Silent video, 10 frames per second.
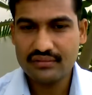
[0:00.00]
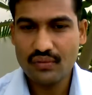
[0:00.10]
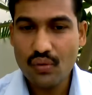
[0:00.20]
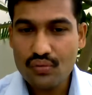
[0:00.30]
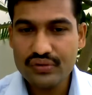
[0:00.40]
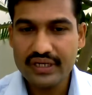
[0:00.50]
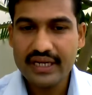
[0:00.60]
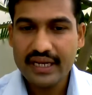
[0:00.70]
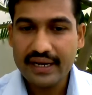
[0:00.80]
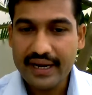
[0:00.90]
own
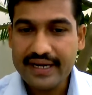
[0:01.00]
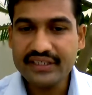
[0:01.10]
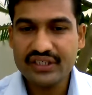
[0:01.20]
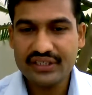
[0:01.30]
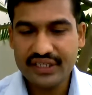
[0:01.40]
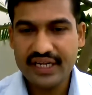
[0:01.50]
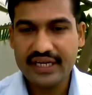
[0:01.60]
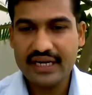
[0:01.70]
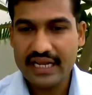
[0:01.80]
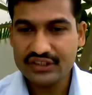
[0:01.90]
eighth
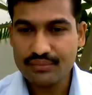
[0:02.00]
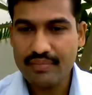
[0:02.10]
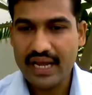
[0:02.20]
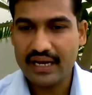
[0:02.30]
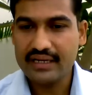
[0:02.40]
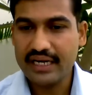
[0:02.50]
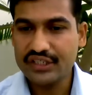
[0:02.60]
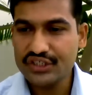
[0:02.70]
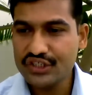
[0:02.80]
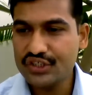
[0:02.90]
decade as a man
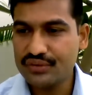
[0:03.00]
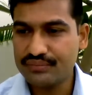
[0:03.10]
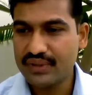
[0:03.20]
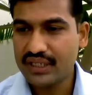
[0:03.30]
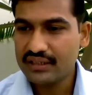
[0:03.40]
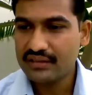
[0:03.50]
and the system